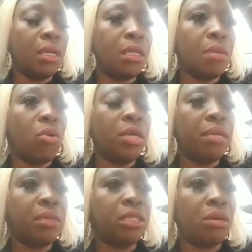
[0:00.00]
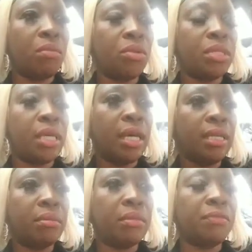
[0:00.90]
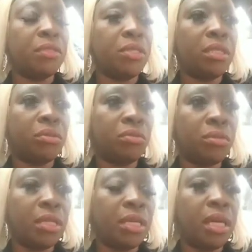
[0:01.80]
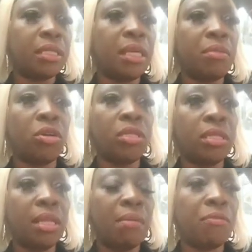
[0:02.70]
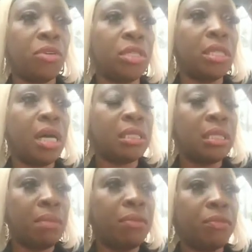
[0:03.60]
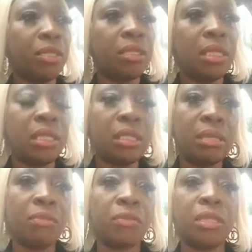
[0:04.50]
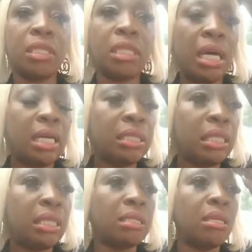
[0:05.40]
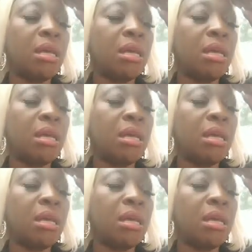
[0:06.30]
they more give me some money, and if you just relax, I'm a forgot doctor, I'm a forgot this, I'm a forgot that. And